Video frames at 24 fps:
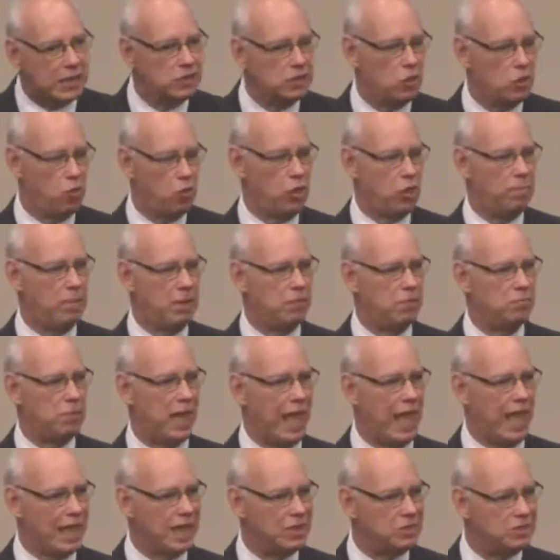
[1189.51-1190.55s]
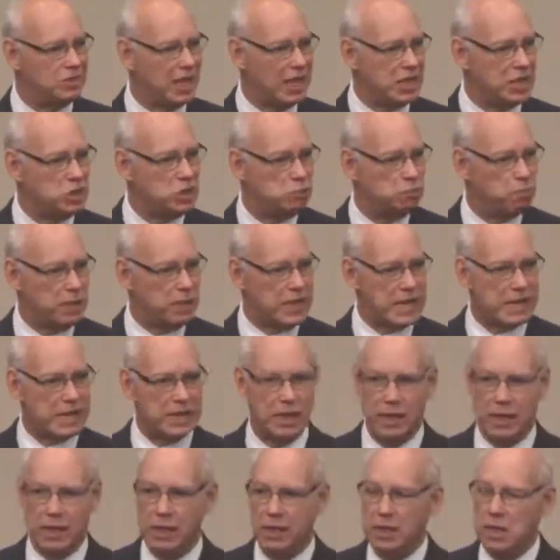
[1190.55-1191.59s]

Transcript: to him, and as they speak,